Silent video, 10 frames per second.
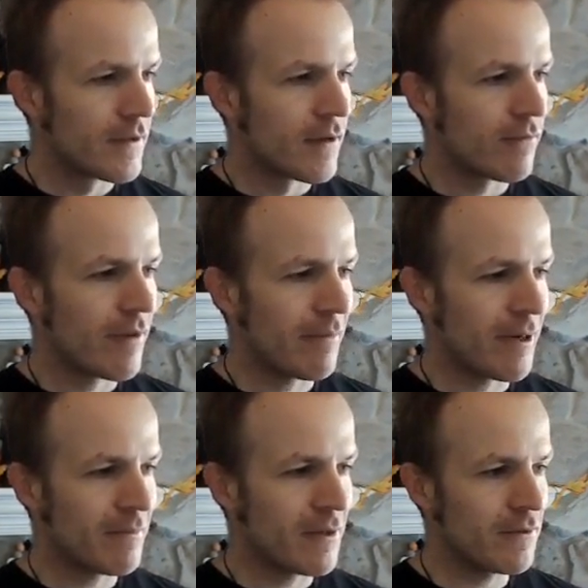
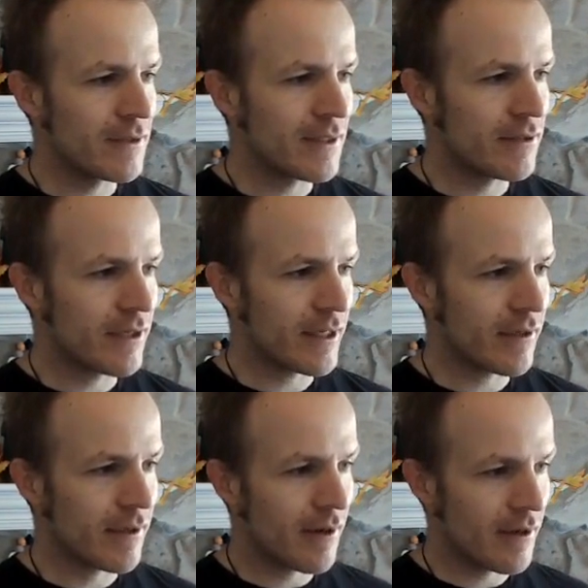RabbitMQ is the
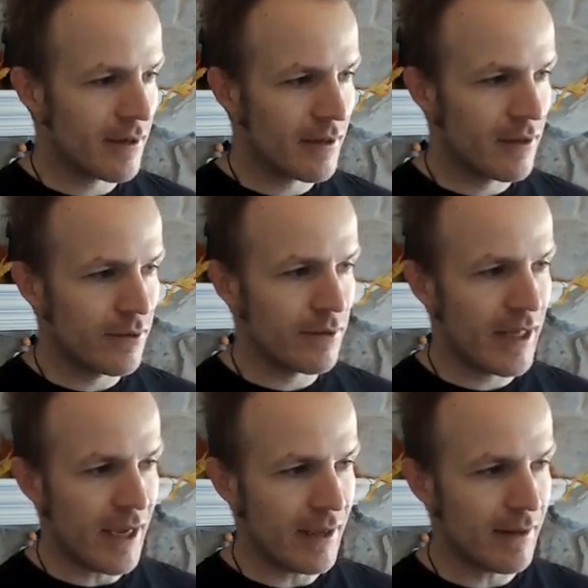trigger on queue
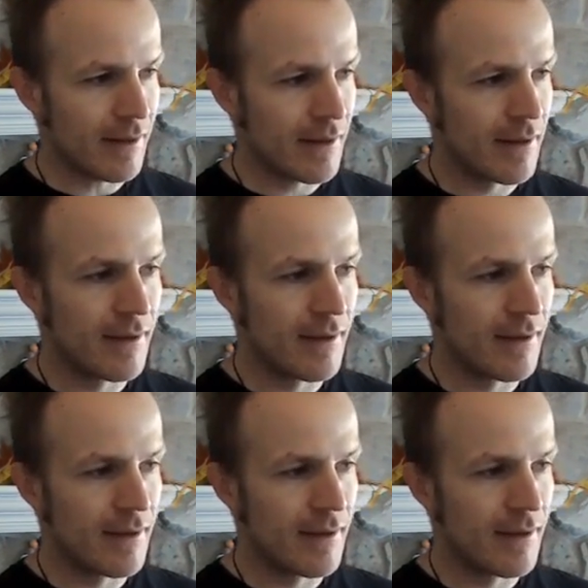length.